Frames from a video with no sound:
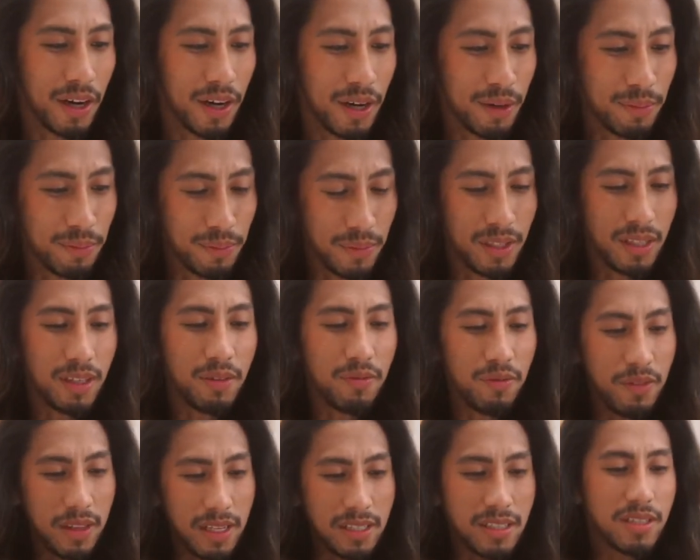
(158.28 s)
um, if
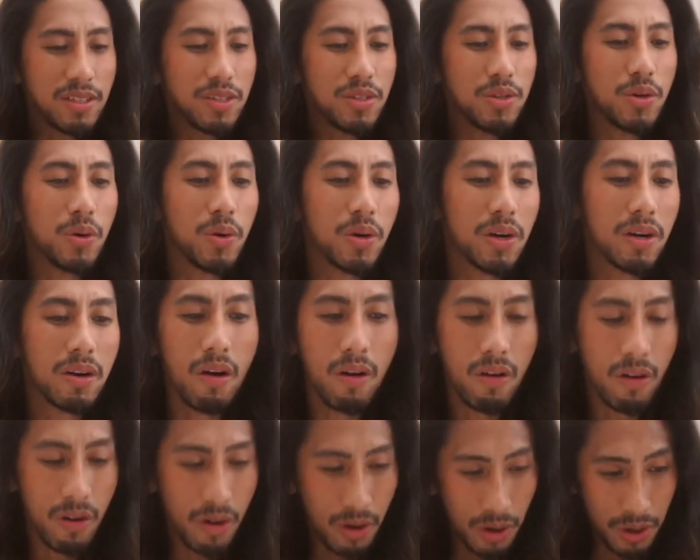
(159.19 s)
this is your
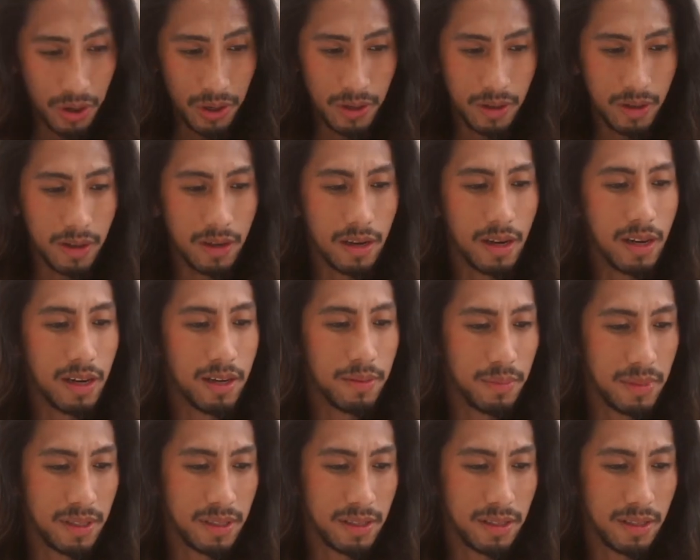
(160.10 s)
card, let
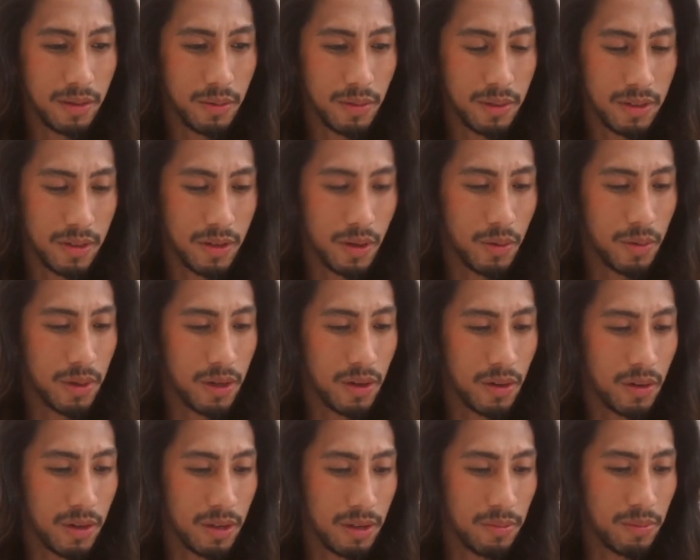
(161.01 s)
me see what's going
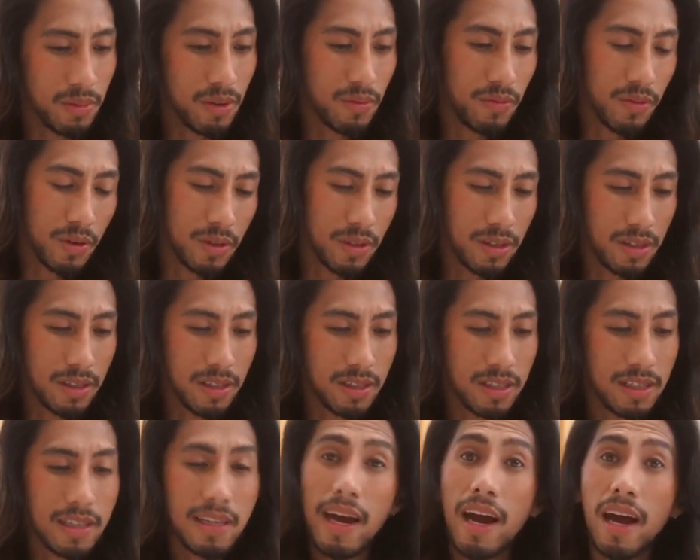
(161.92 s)
on. Of course, this
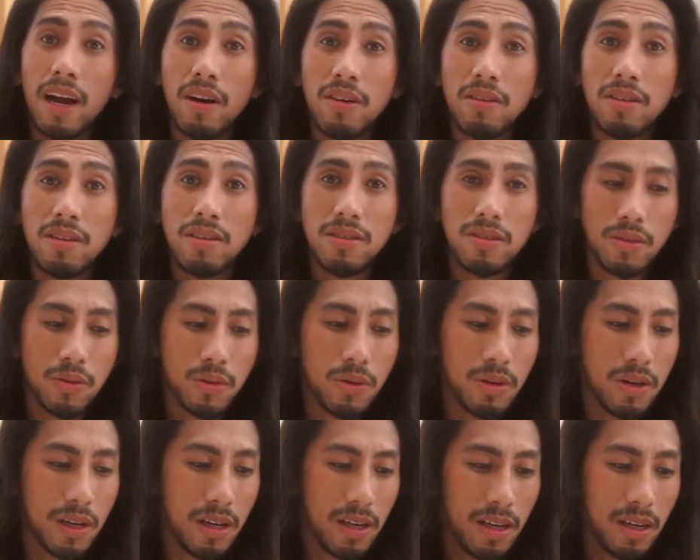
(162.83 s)
is an Aries
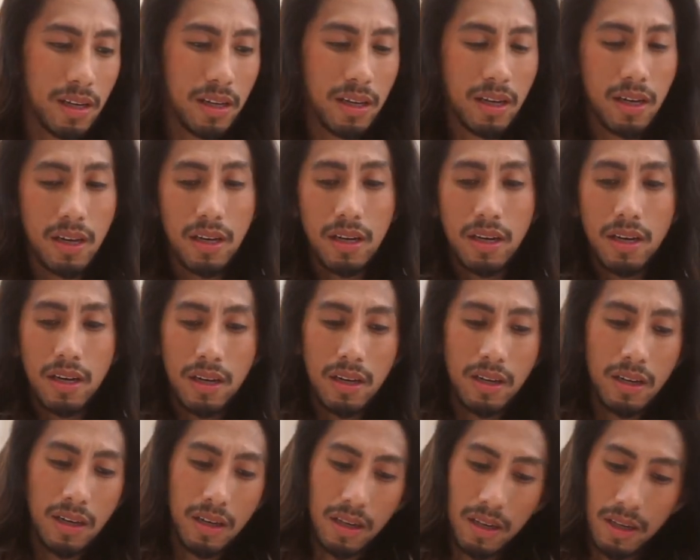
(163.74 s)
or a
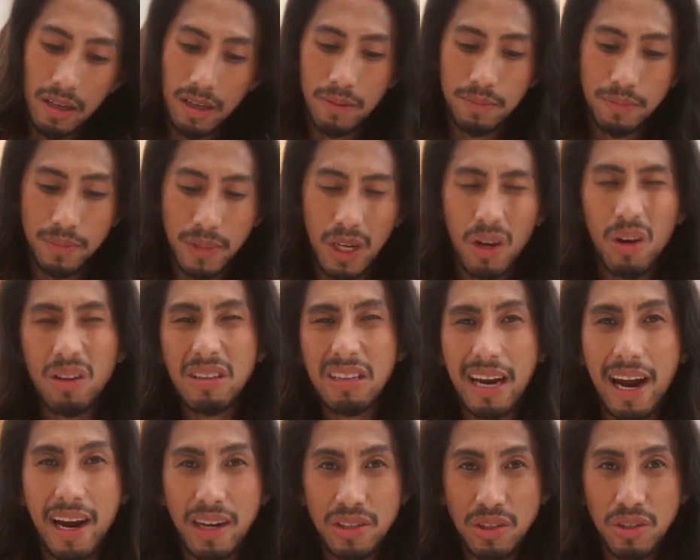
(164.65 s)
um, I call it
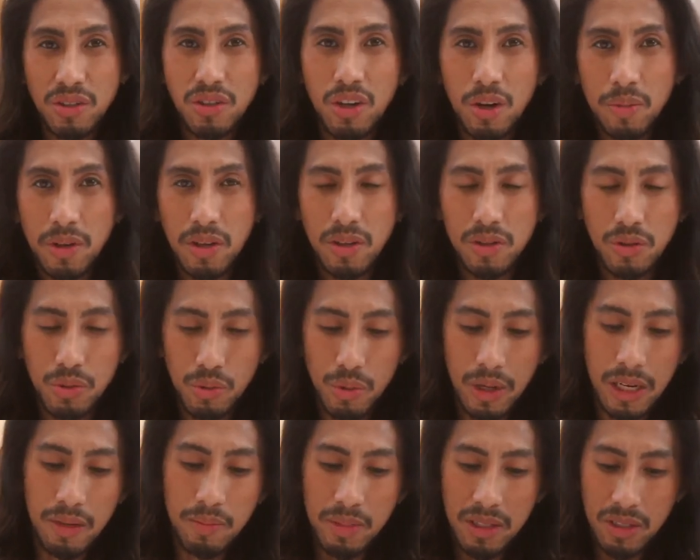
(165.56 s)
the Aries card because it's
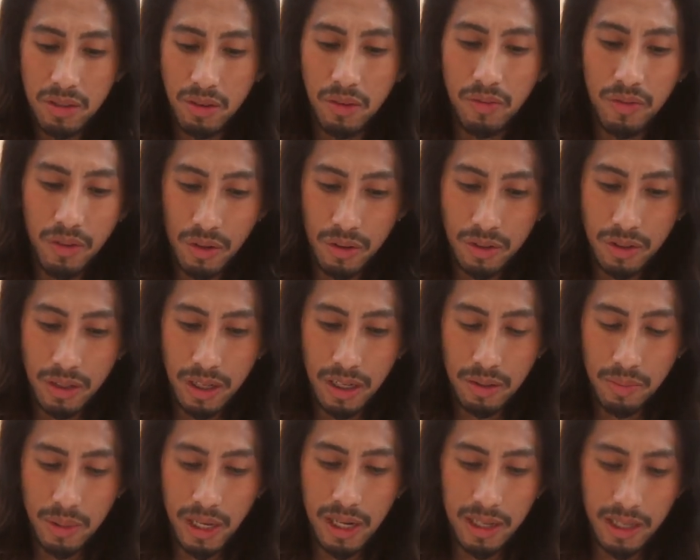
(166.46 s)
red, but of course
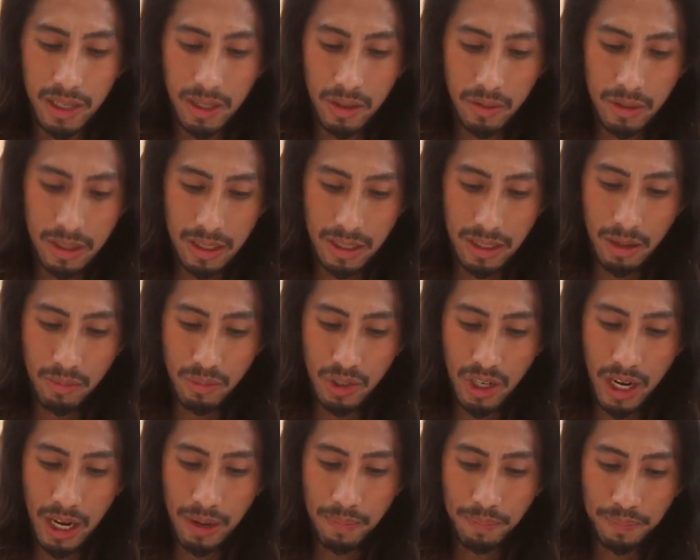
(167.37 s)
can be Leo at the same
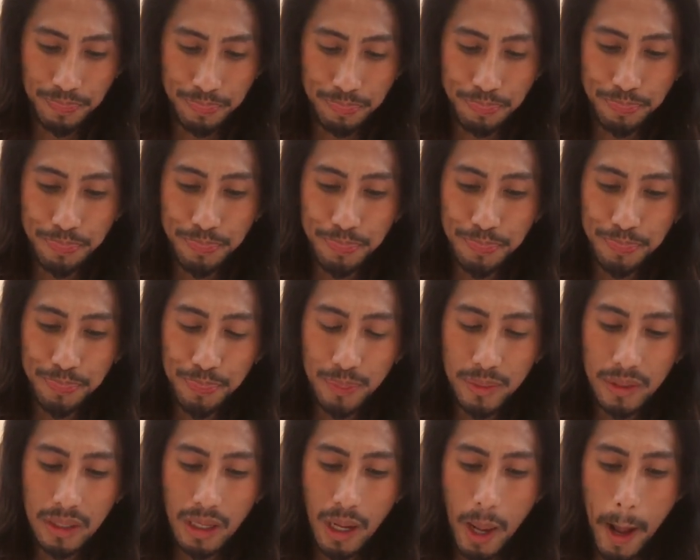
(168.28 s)
time.
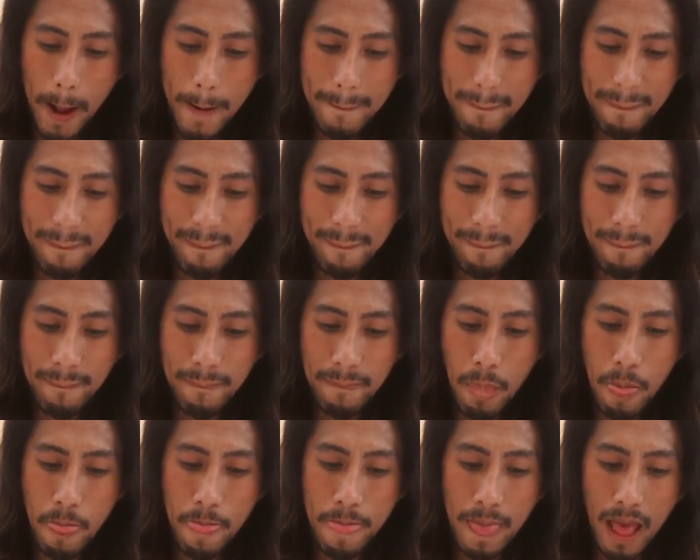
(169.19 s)

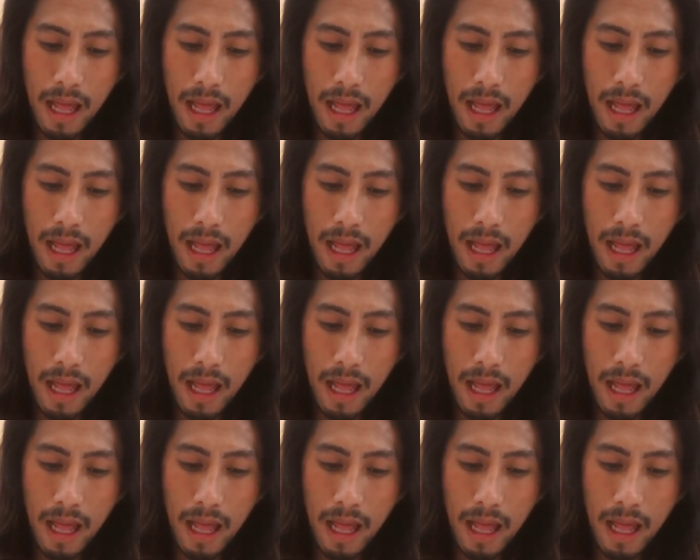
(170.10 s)
Mm.